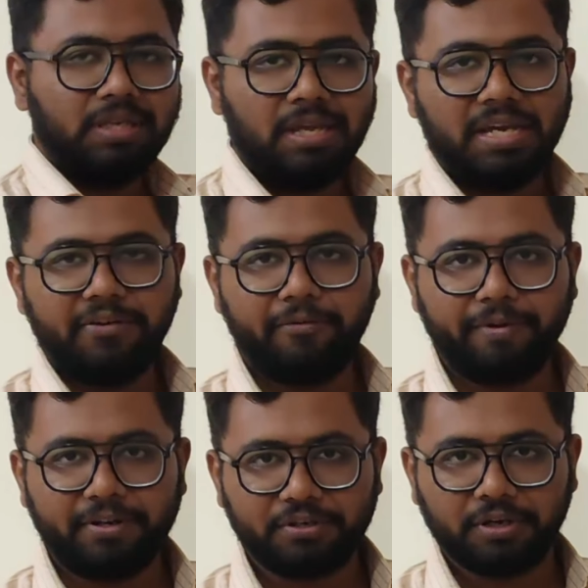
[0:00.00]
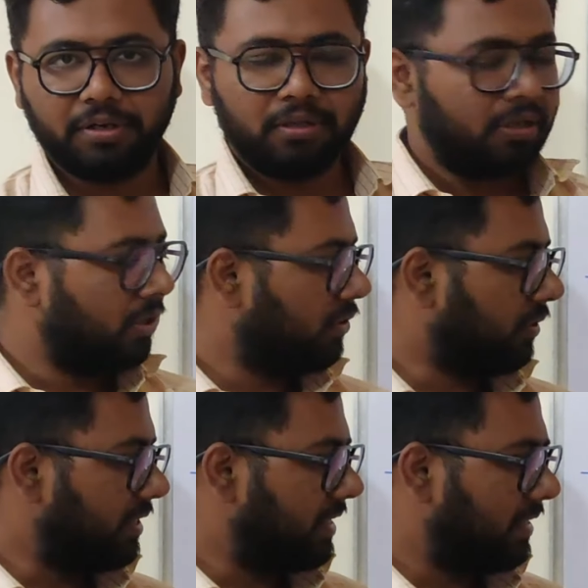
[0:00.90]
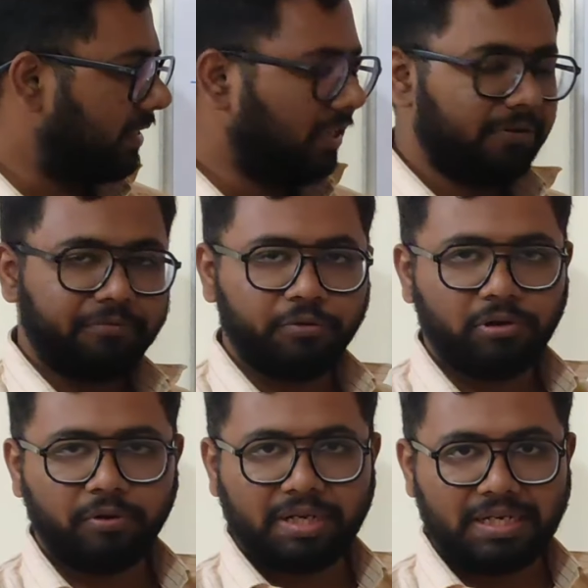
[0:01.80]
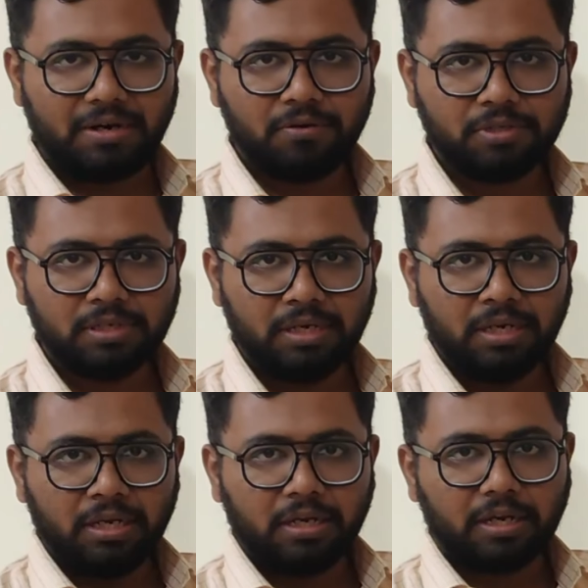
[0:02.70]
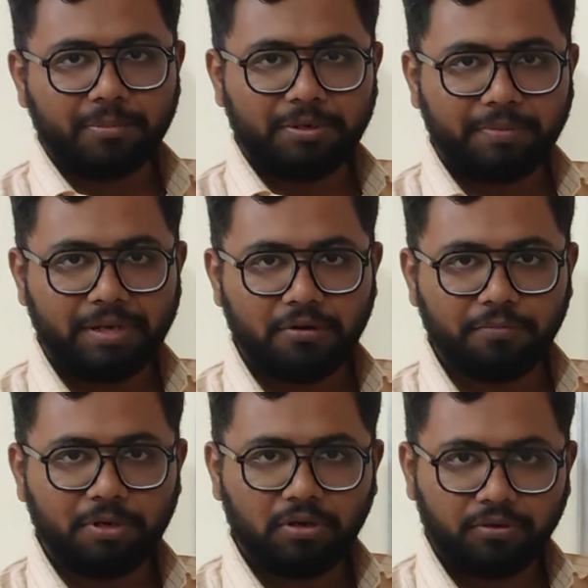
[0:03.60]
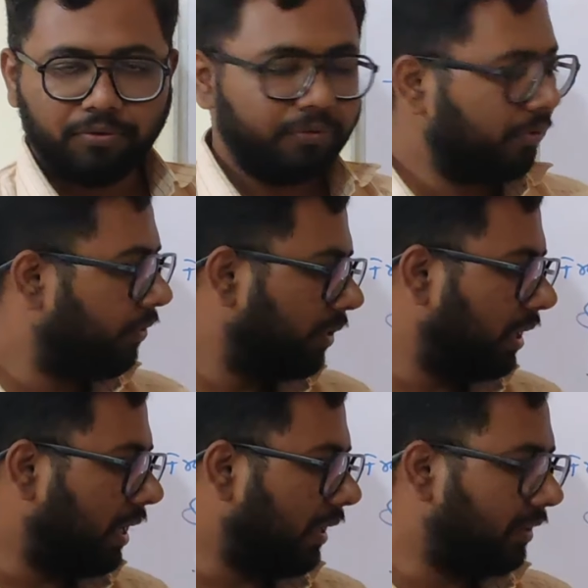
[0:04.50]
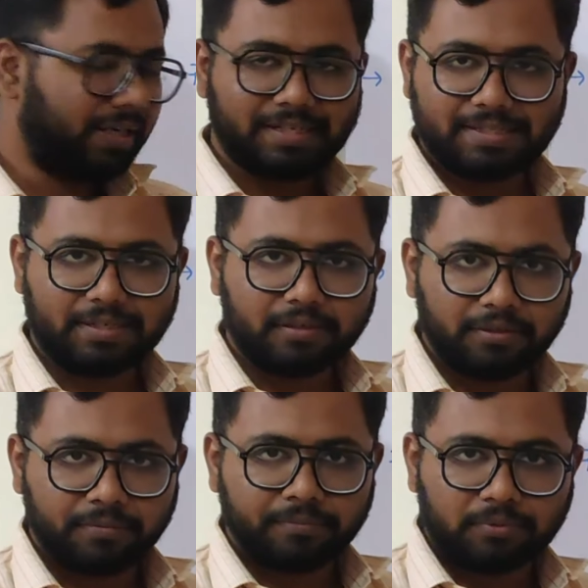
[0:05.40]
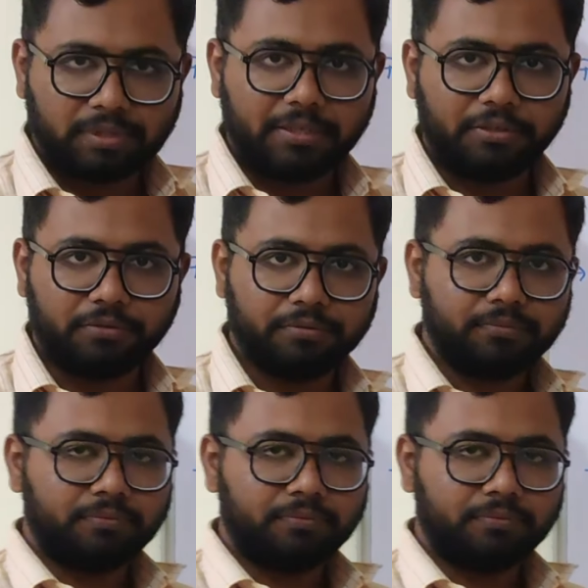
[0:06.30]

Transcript: the refraction. So this is it. If you have any doubts, comment me down below, and that is it. Thank you.